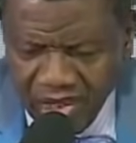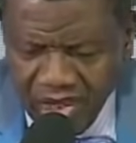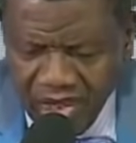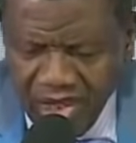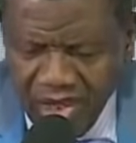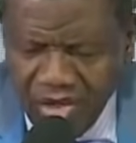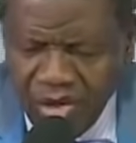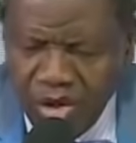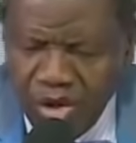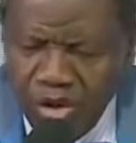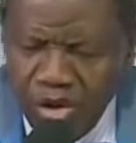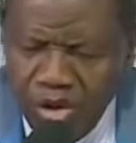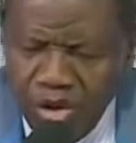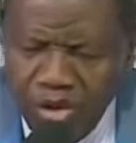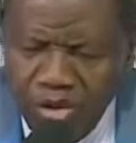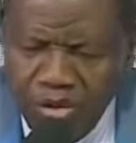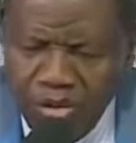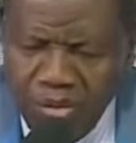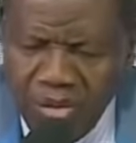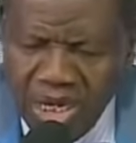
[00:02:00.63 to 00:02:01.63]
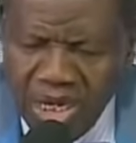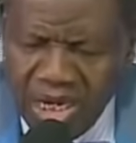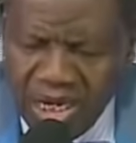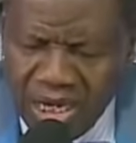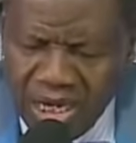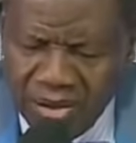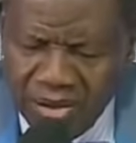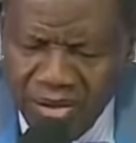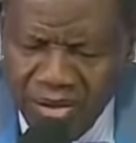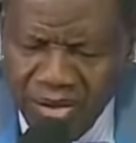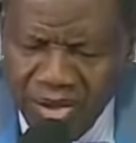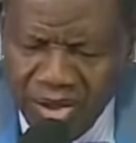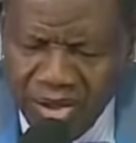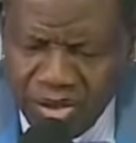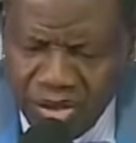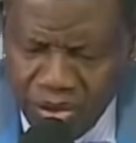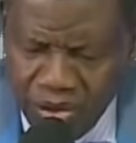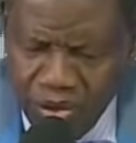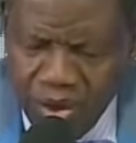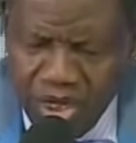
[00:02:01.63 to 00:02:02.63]
in your own
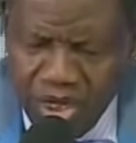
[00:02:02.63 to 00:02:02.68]
miraculous